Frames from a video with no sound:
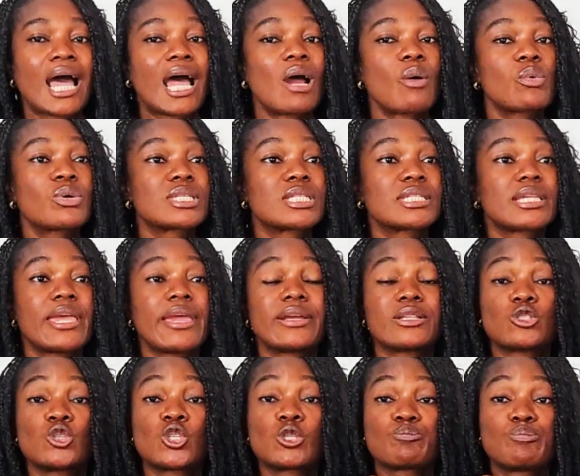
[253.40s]
I was
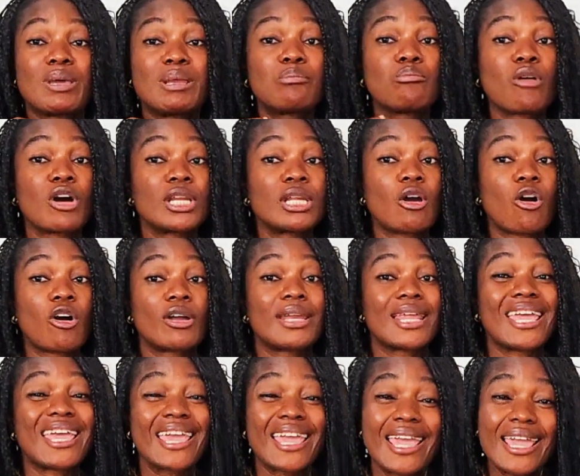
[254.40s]
scared to spend money
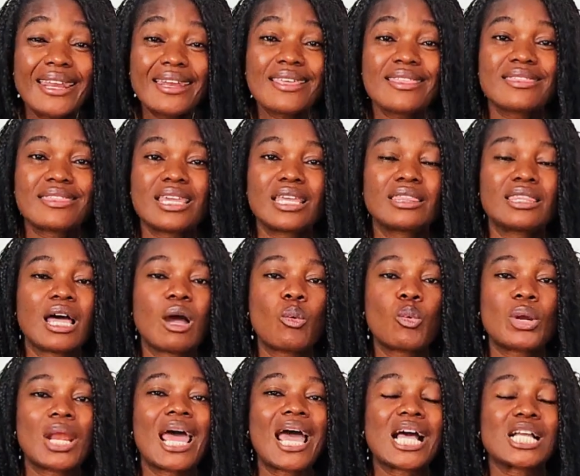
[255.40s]
on anything that
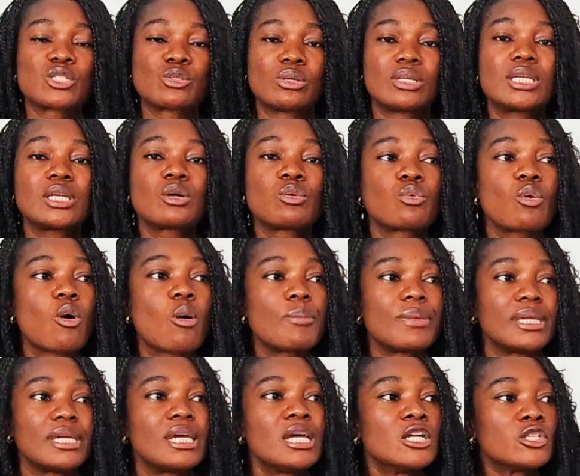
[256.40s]
would actually grow
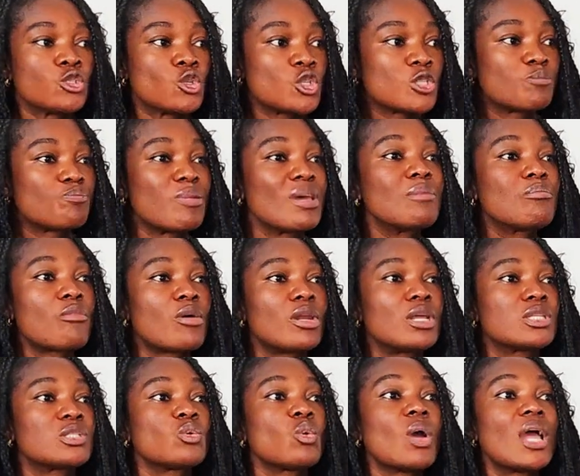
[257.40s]
me, to spend
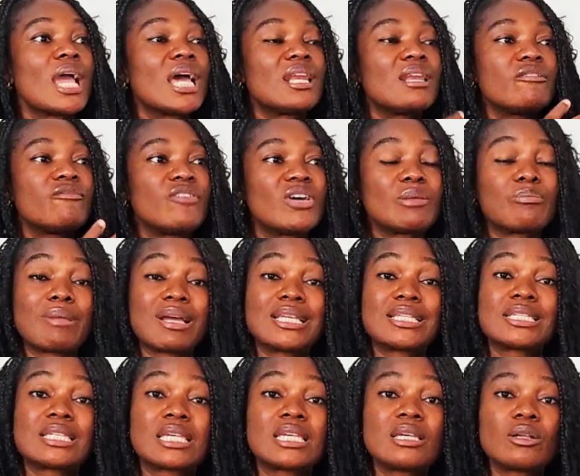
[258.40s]
money to elevate my
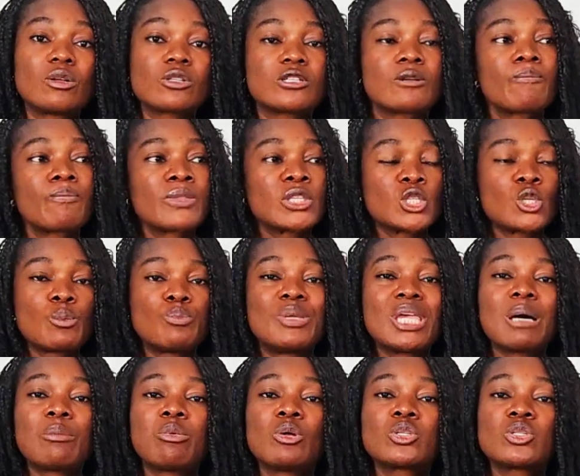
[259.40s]
skills, to
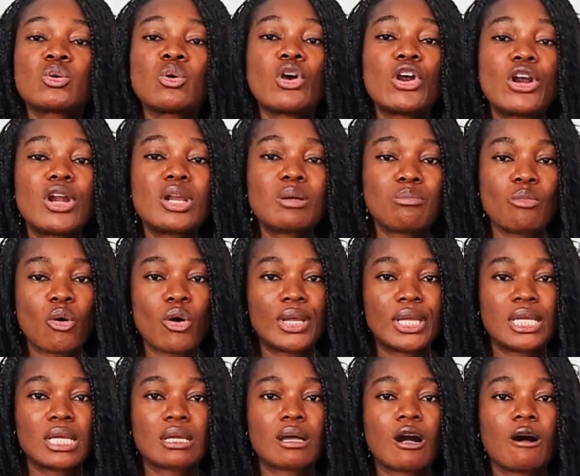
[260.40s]
be able to earn more
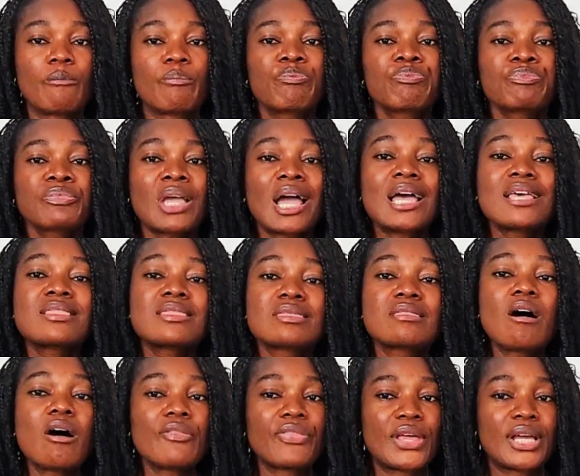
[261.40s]
income. I
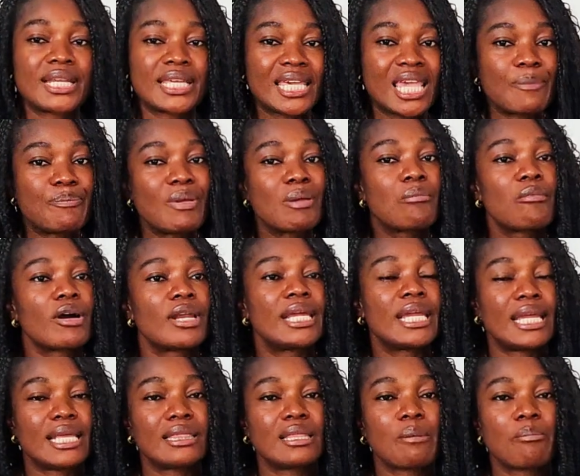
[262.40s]
thought that keeping
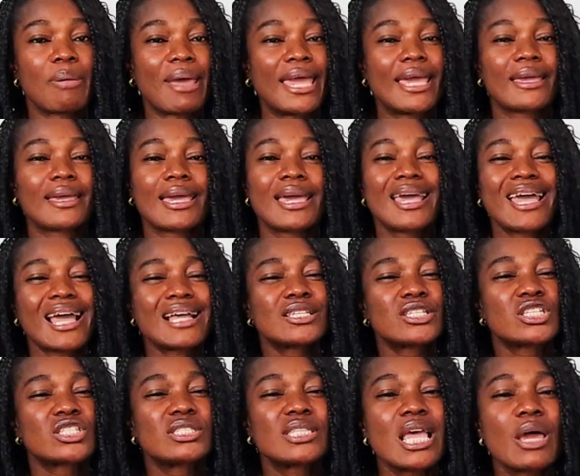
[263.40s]
money in the bank
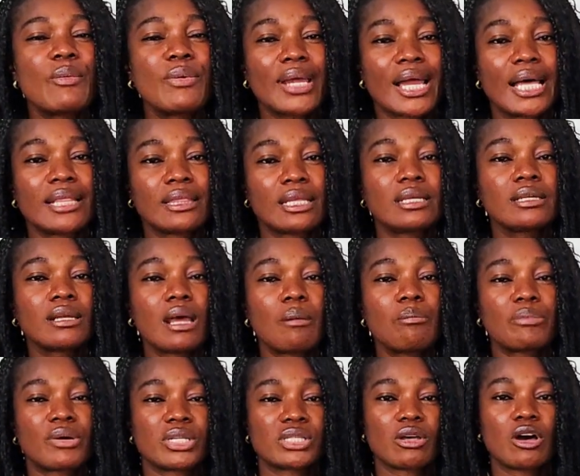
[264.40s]
and staring at the
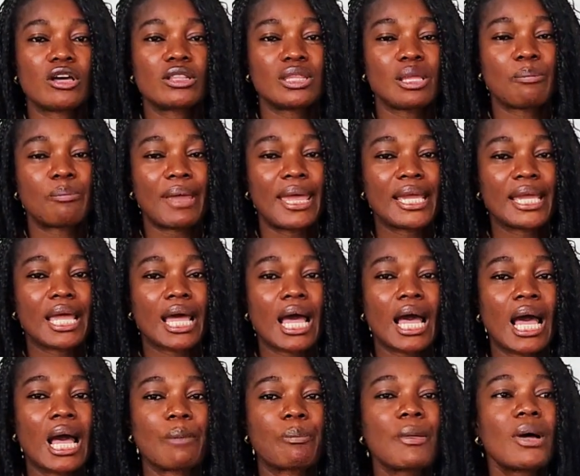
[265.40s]
numbers on the bank
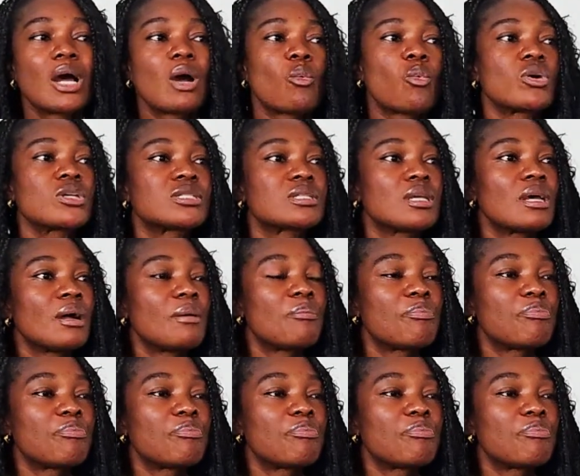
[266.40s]
app was